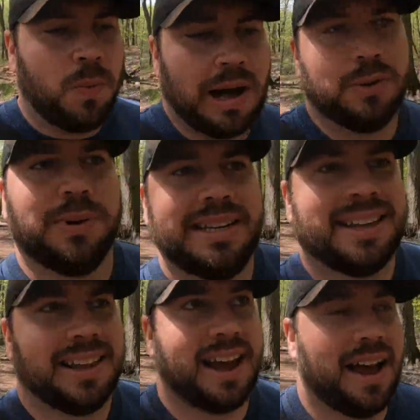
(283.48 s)
While
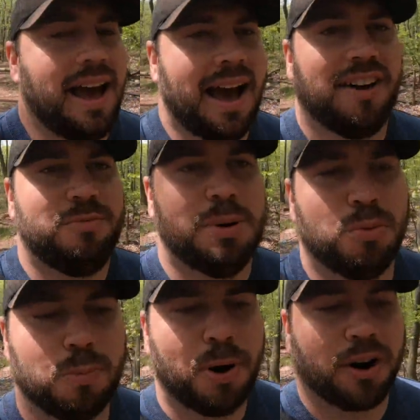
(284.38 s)
recently I have been
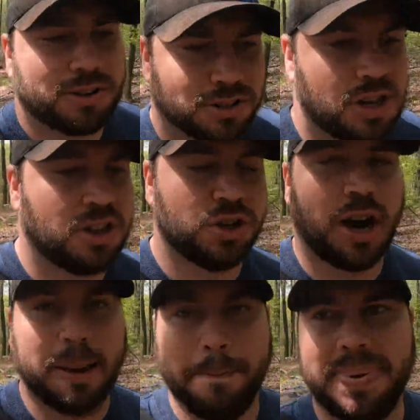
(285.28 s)
more partial to the
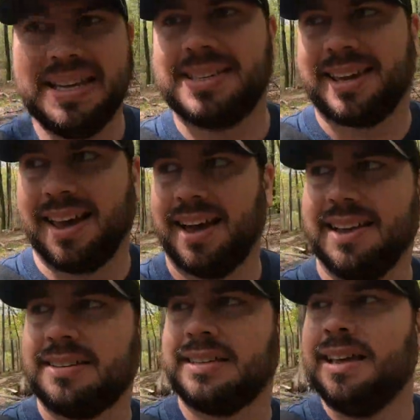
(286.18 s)
Giant
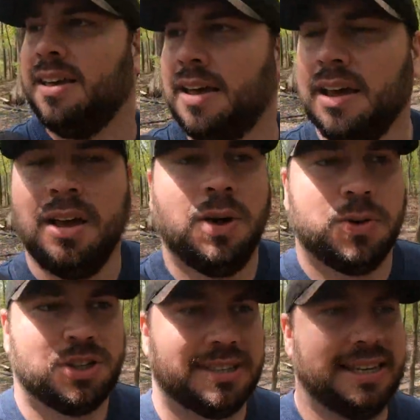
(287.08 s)
Beastcast,
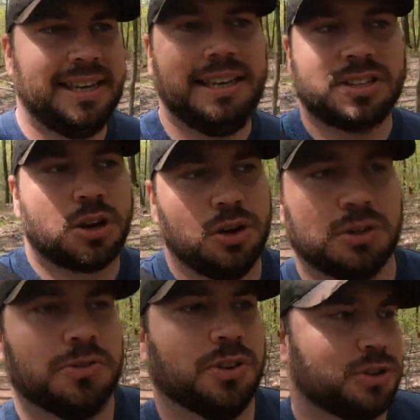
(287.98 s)
which is the East
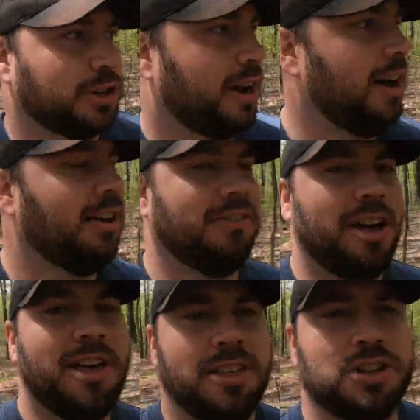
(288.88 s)
Coast version of
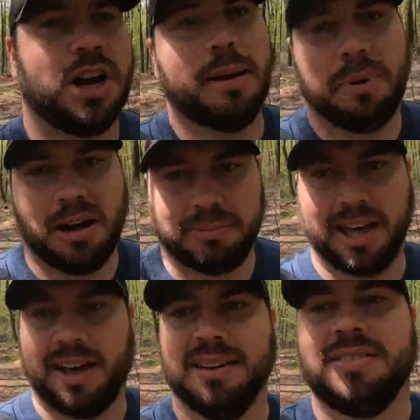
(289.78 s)
the Giant
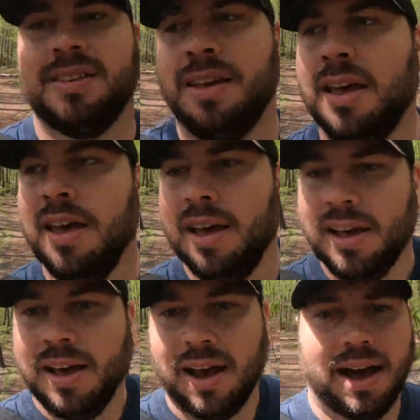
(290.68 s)
Bombcast.
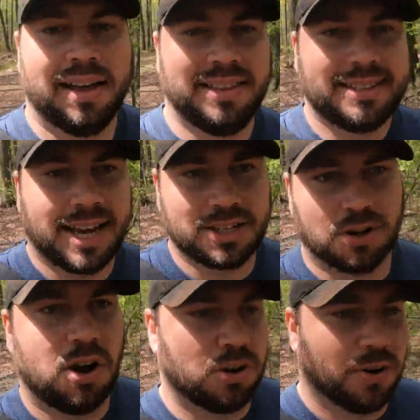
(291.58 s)
These guys
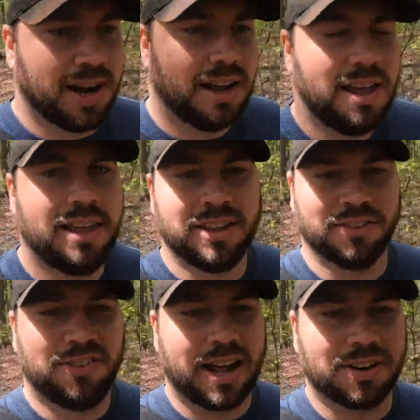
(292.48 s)
are all great.
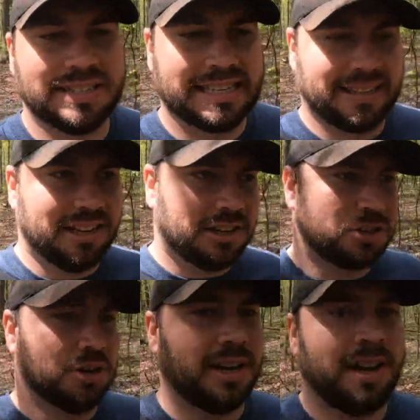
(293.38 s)
They're veterans in the
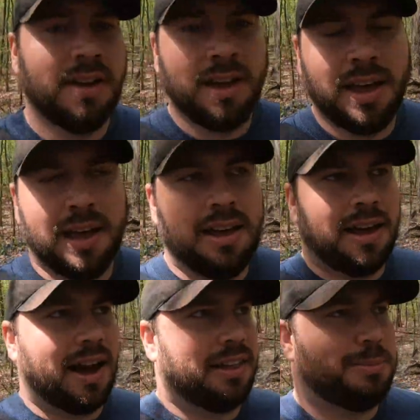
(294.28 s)
industry.
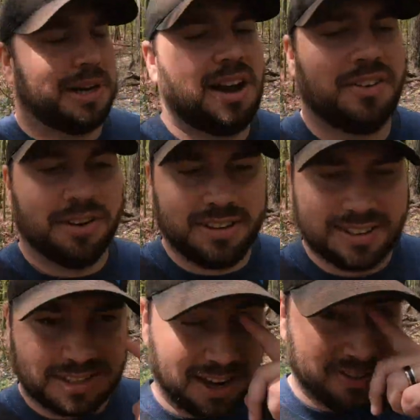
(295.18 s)
They've been covering
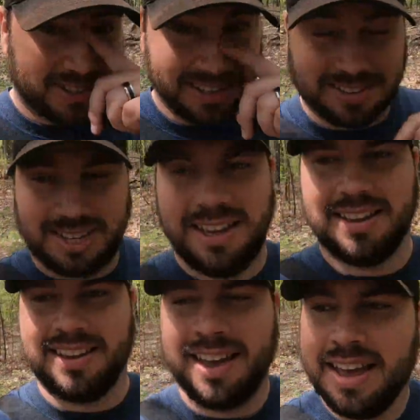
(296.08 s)
this stuff since
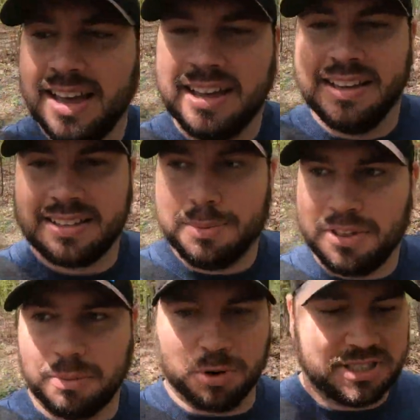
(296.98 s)
some
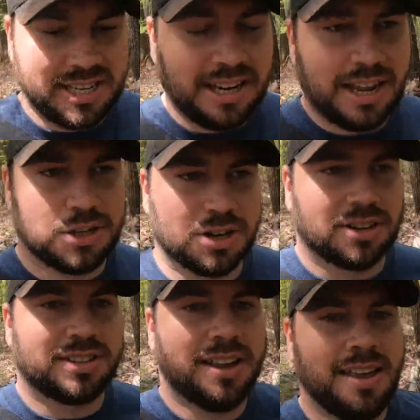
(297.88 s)
of them were
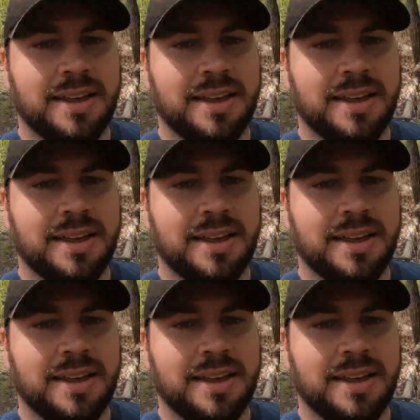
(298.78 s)
teenagers.